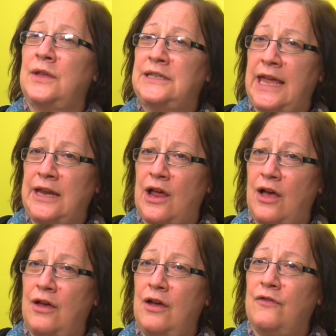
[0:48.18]

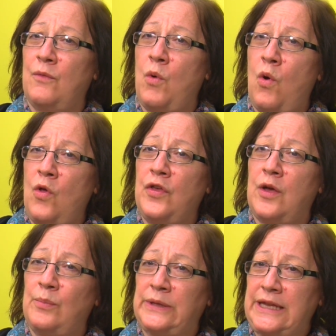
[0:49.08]
data from all the
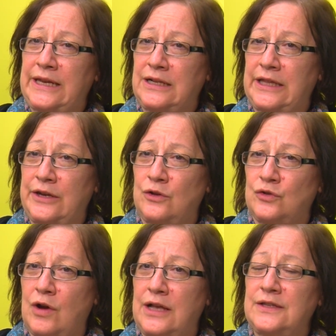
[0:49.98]
completed clinical
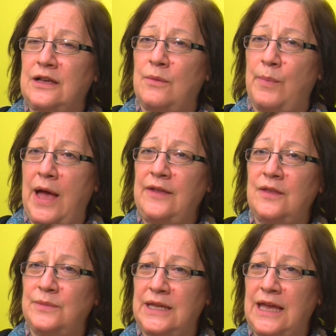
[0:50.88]
trials and
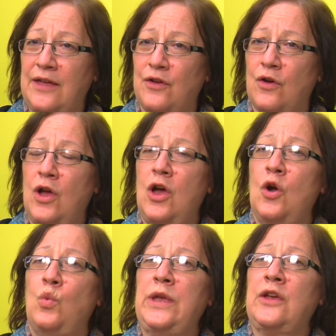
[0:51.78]
combined them together,
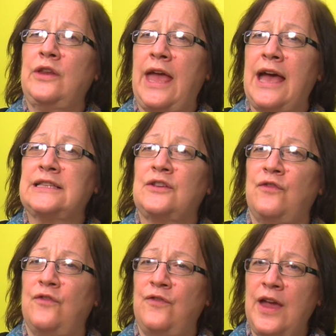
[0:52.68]
we could ask
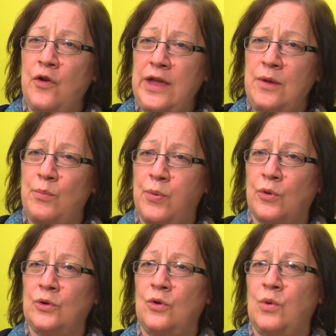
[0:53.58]
very
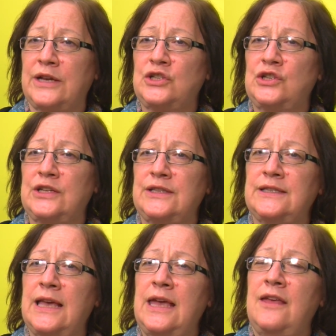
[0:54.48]
important
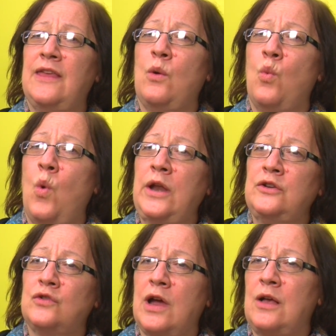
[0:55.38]
questions that one
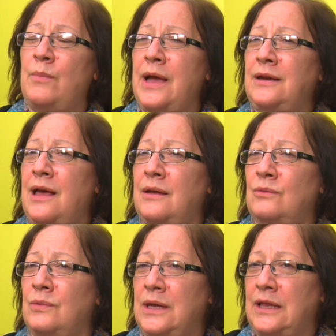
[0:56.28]
trial might not
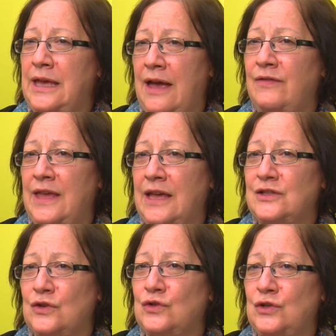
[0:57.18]
really have the
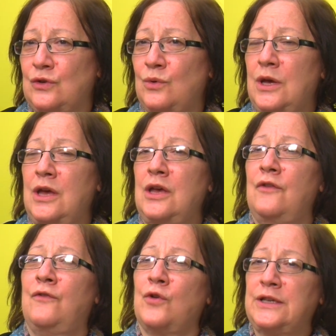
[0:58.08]
answer to.
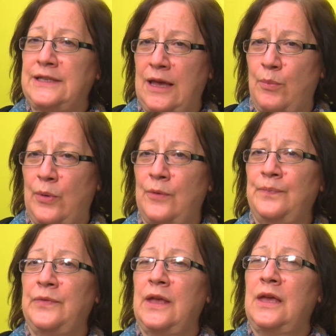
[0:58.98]
For example,
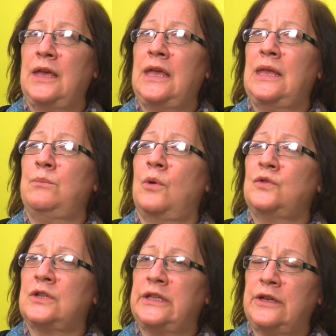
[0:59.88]
in
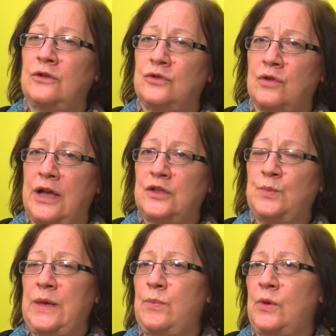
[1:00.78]
most clinical trials,
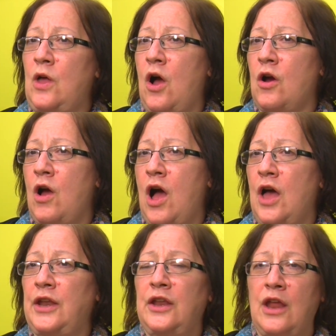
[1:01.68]
people are
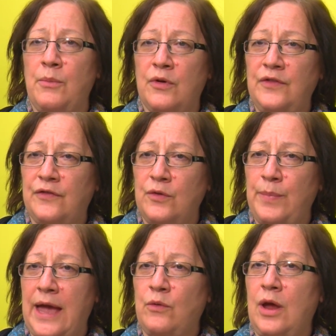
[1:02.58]
on a number of different
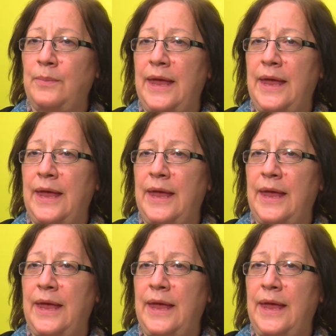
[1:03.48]
background